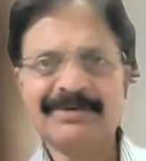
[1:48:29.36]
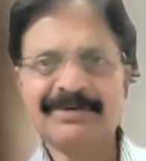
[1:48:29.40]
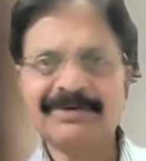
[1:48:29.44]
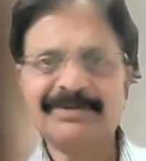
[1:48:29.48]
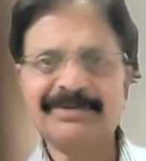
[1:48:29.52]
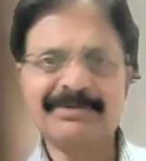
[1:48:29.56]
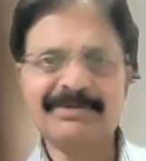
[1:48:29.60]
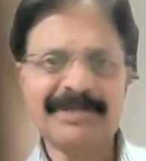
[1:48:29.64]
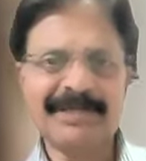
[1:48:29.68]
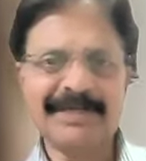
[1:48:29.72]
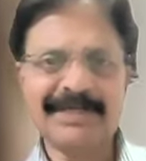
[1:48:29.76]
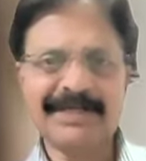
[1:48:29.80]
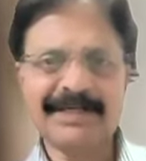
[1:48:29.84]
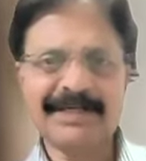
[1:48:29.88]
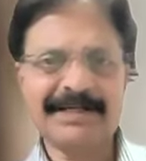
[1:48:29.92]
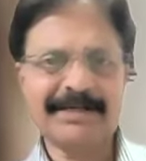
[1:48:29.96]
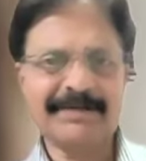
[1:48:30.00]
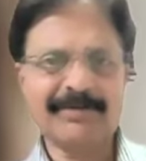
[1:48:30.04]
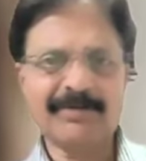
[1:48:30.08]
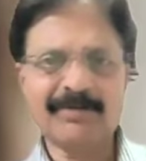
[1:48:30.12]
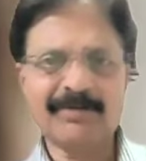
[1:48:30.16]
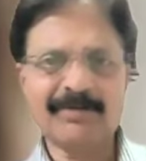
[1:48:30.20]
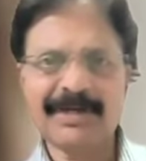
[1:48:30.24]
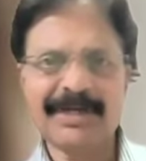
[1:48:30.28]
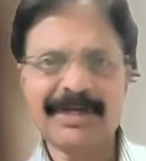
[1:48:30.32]
So you need not
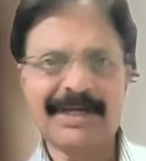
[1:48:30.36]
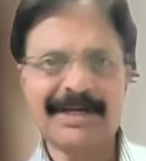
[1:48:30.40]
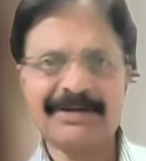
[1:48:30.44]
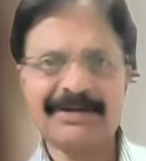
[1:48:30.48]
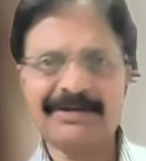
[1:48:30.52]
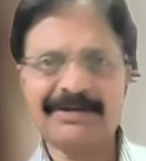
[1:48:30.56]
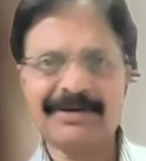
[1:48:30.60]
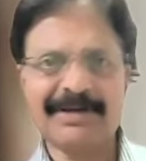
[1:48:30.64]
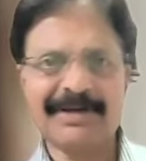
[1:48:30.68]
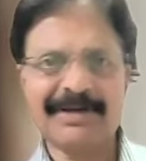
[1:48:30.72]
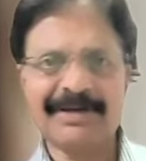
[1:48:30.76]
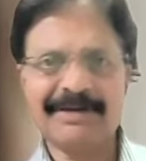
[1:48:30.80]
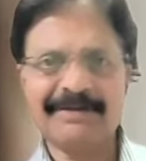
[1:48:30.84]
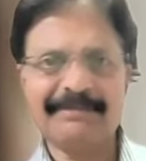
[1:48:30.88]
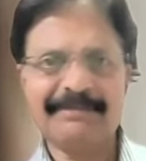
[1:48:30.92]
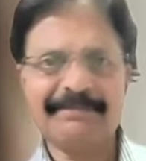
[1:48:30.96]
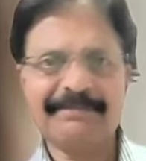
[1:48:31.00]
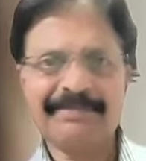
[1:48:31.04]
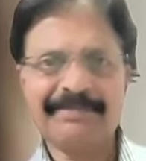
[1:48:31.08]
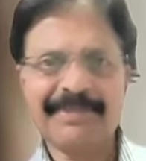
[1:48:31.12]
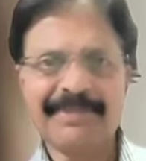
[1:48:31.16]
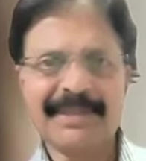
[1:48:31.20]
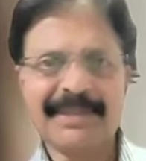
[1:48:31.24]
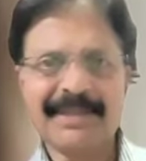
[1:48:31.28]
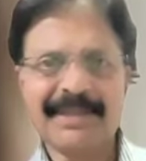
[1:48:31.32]
have to worry at all.
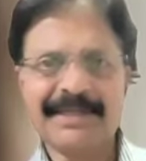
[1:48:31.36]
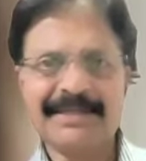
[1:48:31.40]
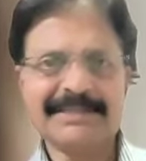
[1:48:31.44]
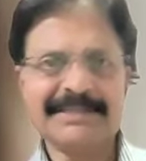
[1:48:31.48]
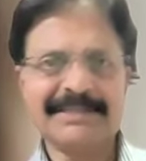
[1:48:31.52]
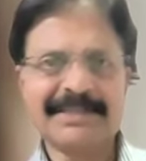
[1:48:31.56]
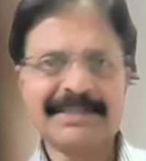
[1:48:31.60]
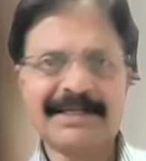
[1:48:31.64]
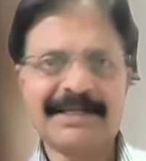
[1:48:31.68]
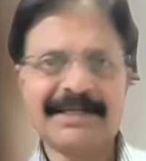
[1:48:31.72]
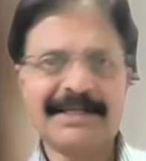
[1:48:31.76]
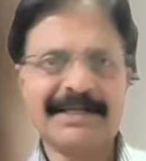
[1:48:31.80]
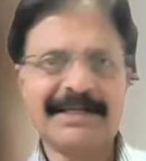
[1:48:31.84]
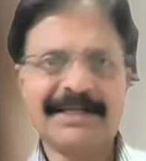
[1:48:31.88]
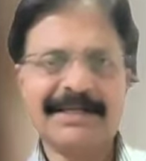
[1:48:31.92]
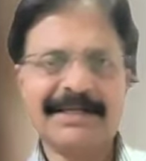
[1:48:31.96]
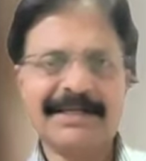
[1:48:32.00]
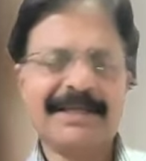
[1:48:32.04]
Isn't it?